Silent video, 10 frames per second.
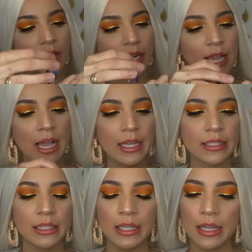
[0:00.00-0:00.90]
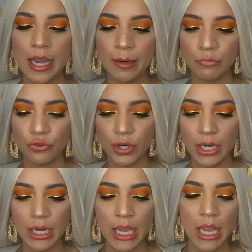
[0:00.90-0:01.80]
that it has the lime
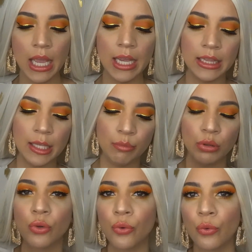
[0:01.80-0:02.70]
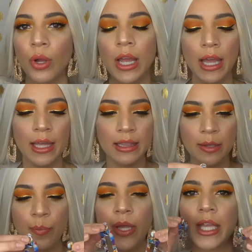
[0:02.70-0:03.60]
green and the blue and
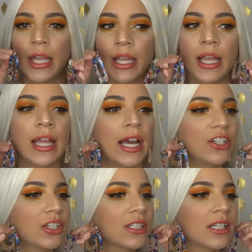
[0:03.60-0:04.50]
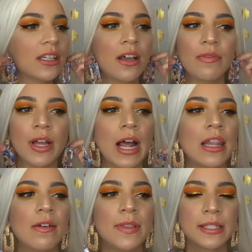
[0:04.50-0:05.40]
the pink, and I just love it. I
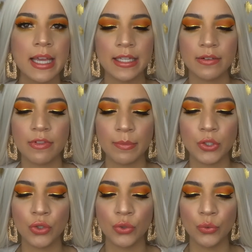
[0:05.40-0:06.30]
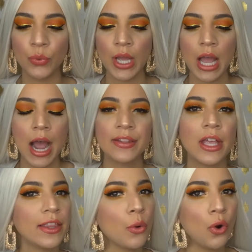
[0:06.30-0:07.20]
love the size of them too. I
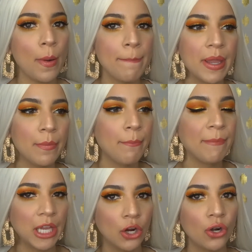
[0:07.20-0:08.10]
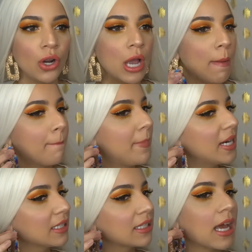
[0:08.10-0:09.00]
thought they were a bit bigger,
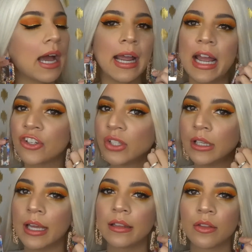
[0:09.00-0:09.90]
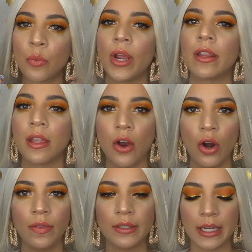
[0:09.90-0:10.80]
but I actually like the way they
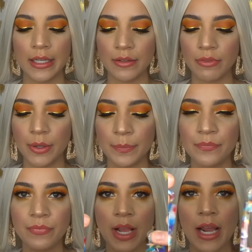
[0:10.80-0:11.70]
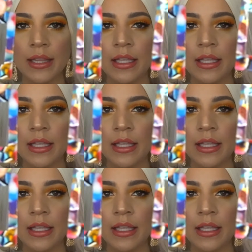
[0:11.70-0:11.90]
are, the size of them. I